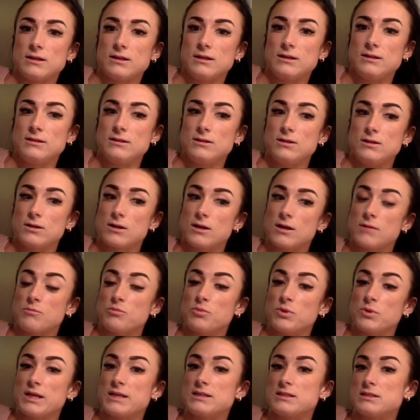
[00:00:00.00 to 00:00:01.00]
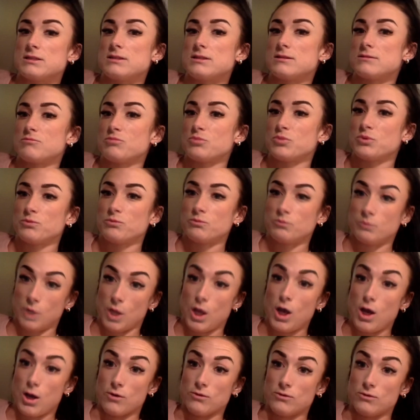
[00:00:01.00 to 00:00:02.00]
you're going to place
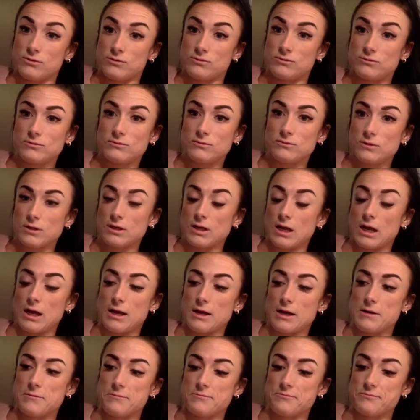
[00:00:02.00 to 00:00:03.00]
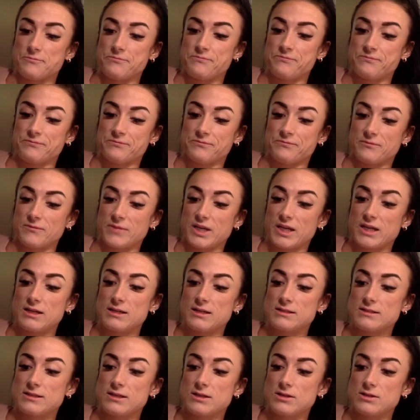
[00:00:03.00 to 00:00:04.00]
low.
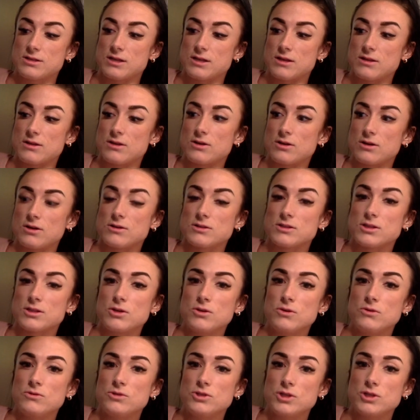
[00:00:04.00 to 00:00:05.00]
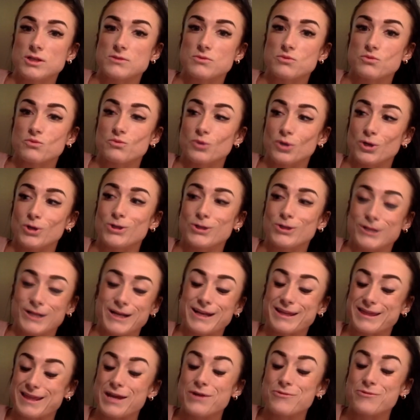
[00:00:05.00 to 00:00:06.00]
Because there's other girls who just look like
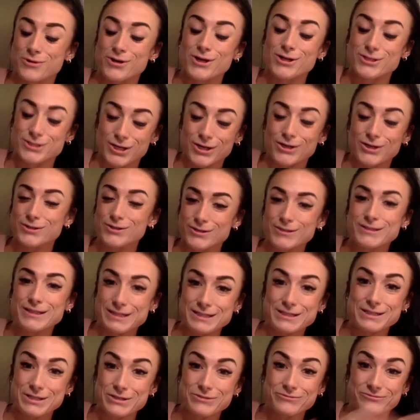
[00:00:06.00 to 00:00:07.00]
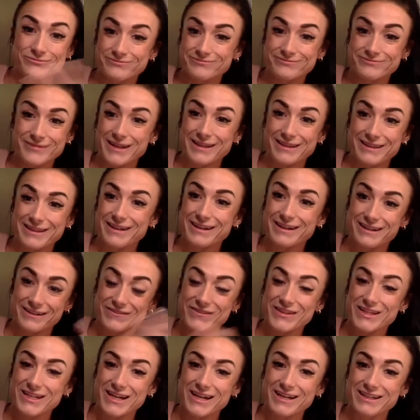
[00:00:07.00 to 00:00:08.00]
they worked harder than you at the end of
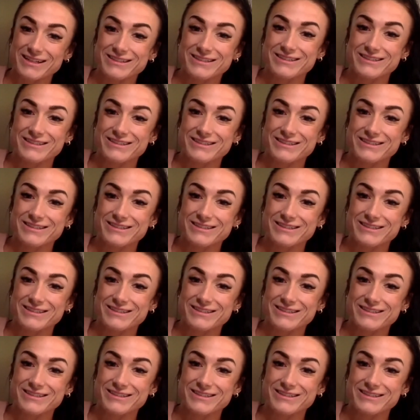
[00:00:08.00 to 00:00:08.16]
the day.